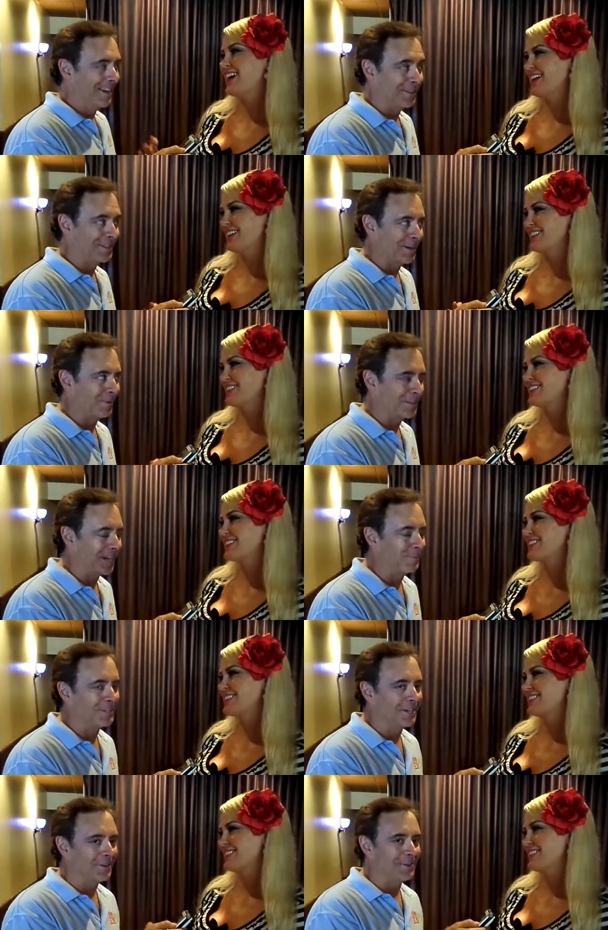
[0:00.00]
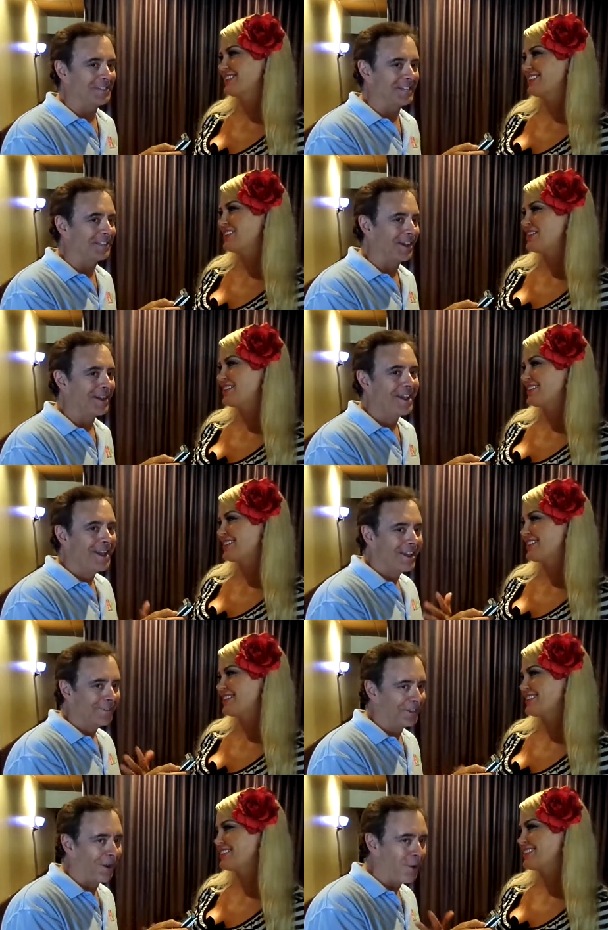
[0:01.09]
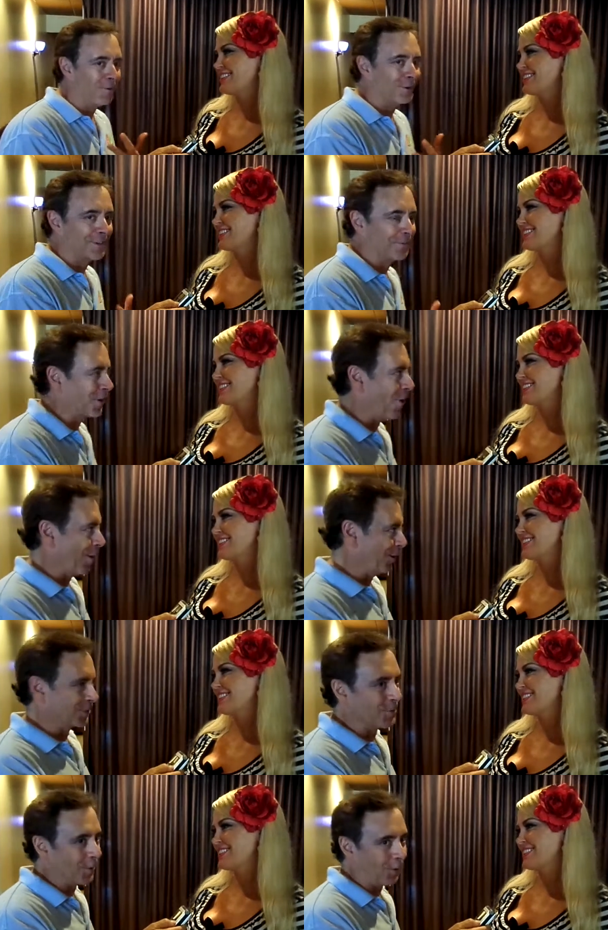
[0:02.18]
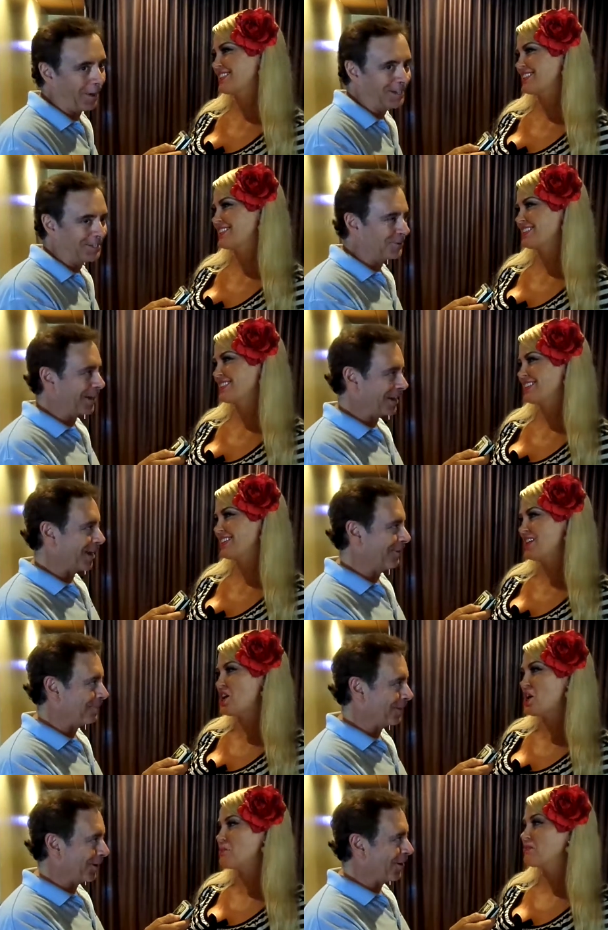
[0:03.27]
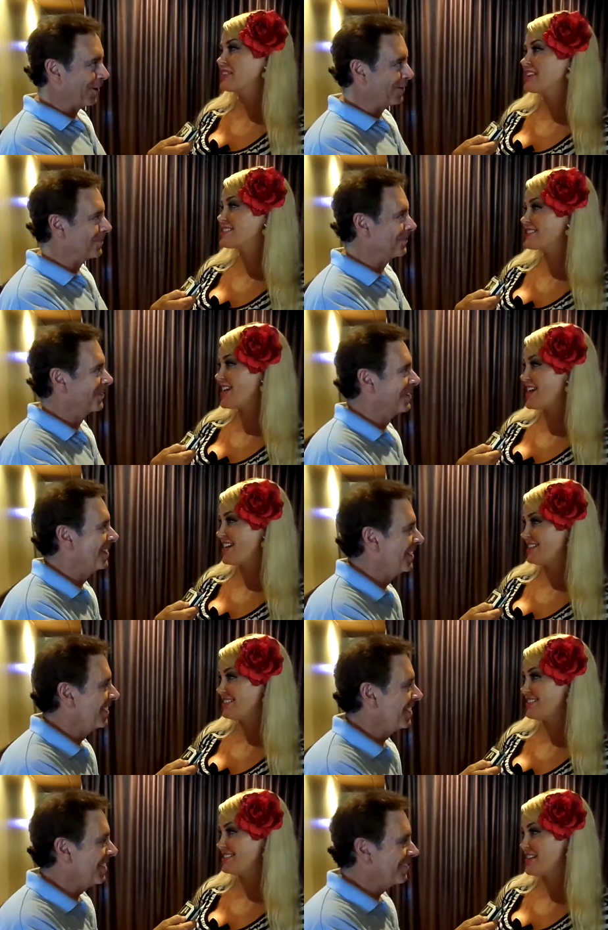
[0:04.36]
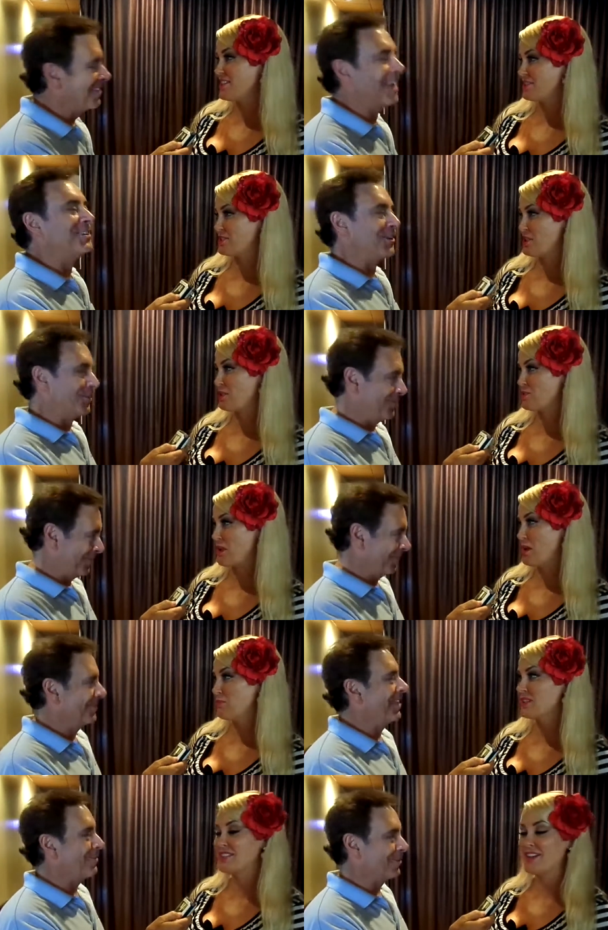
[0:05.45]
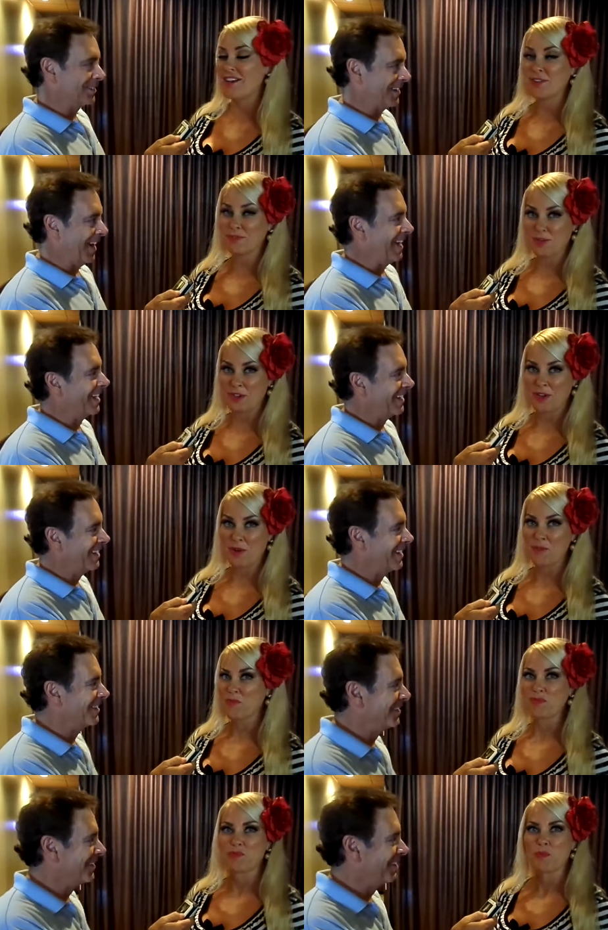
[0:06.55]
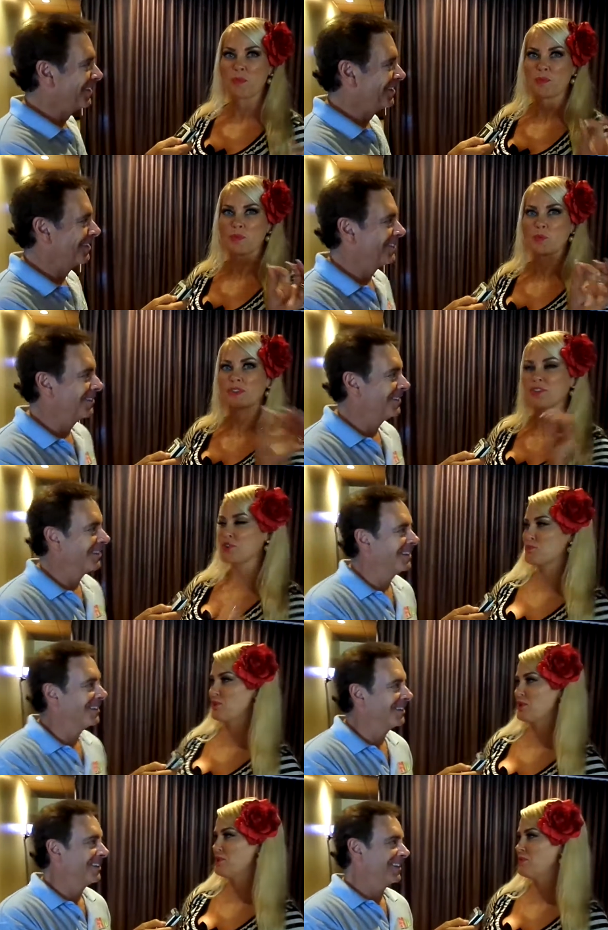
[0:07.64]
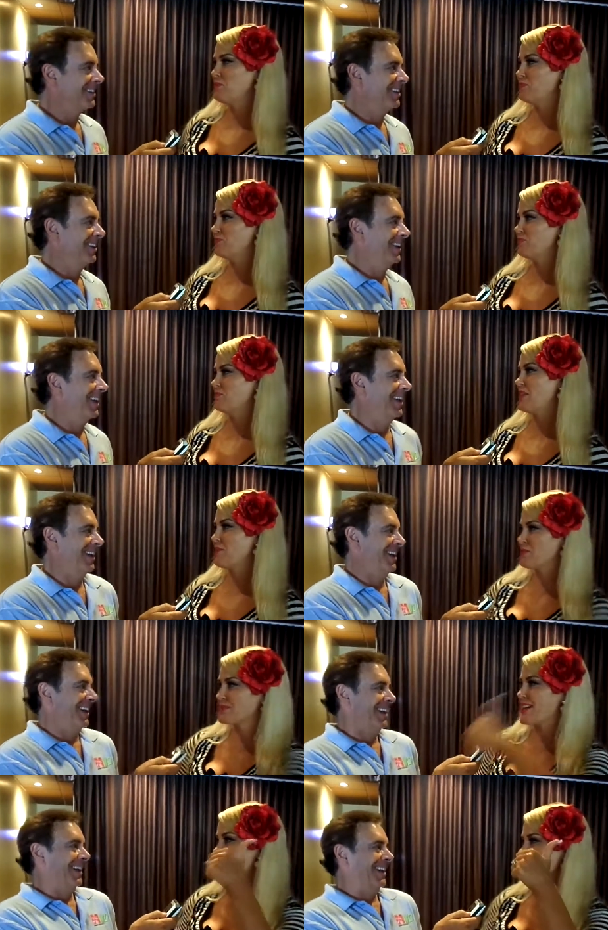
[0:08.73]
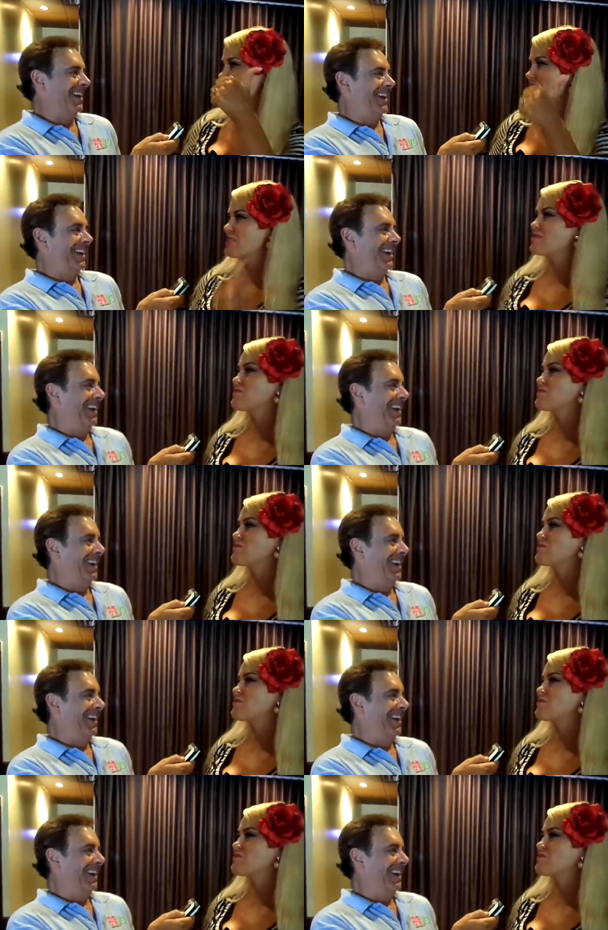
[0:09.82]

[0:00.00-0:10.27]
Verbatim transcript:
Speaker 1: in the summertime. So you see the the owners of the cars going crazy trying to cover up their cars. But they
Speaker 2: stay. They stay at they the do. shows, right? Because they in California, stay. one little sprinkle, everyone's out of there.